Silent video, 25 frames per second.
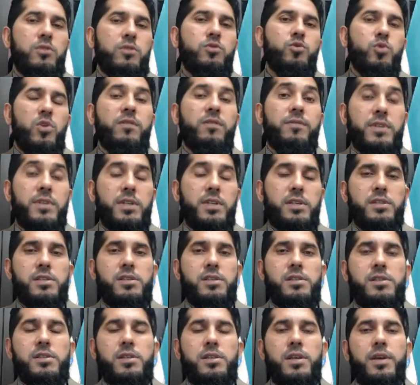12
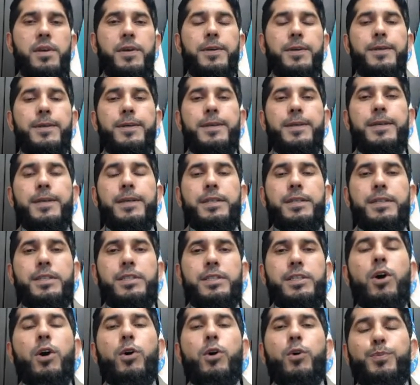tenses.
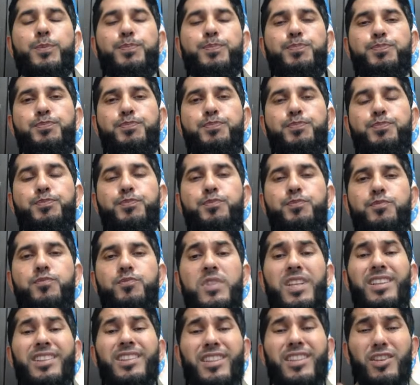So
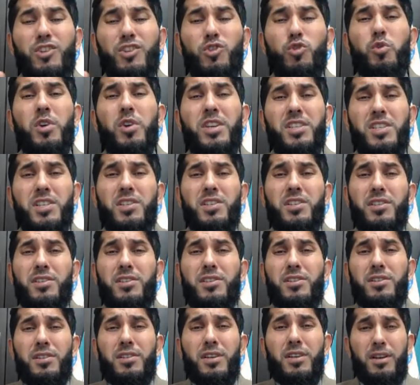this quiz
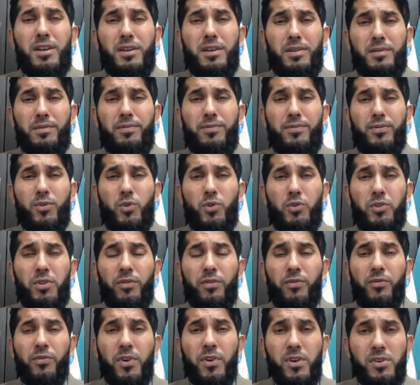is for the
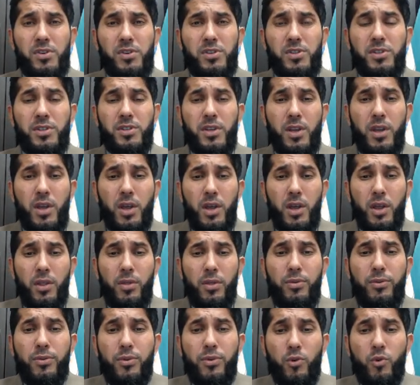first
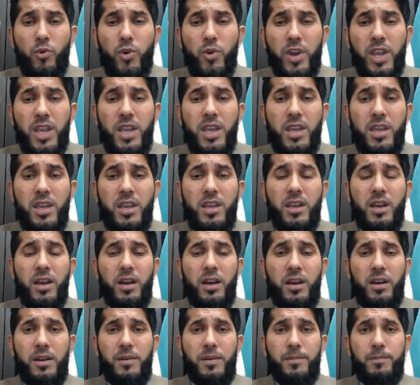three,
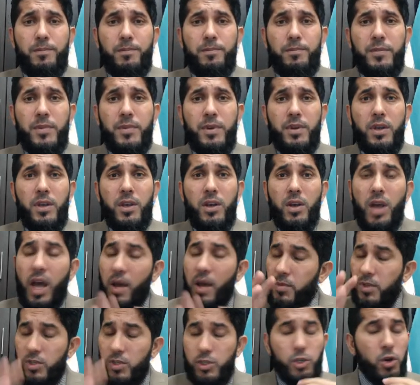
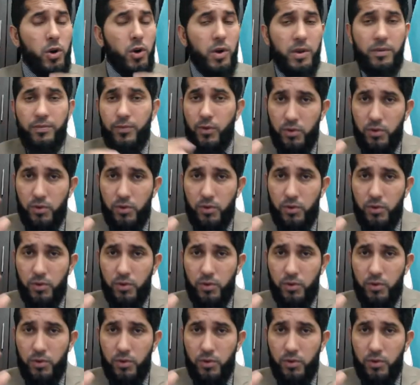sorry,